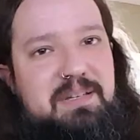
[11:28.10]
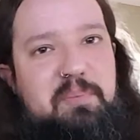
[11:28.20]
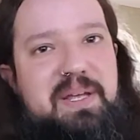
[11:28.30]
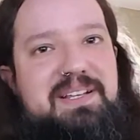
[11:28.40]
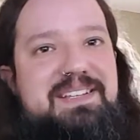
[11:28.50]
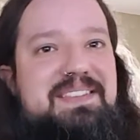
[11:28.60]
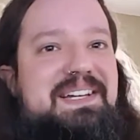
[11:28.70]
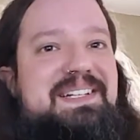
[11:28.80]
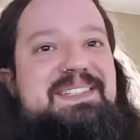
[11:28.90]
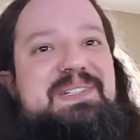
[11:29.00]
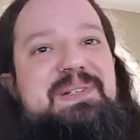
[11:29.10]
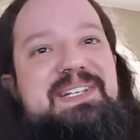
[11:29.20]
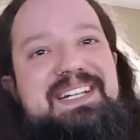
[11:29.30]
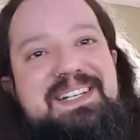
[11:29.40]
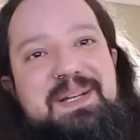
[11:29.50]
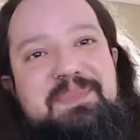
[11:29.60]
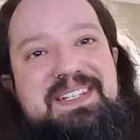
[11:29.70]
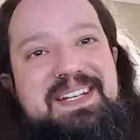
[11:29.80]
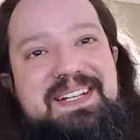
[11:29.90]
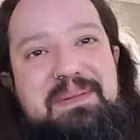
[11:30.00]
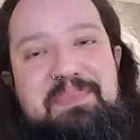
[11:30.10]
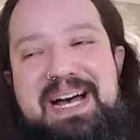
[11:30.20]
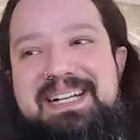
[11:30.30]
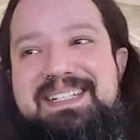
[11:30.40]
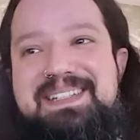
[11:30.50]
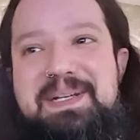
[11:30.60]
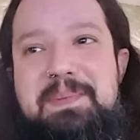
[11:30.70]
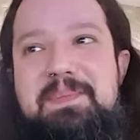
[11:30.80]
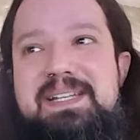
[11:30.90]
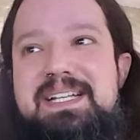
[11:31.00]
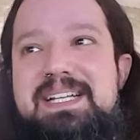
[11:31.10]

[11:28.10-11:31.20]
big thing. So he ended up sending it back to them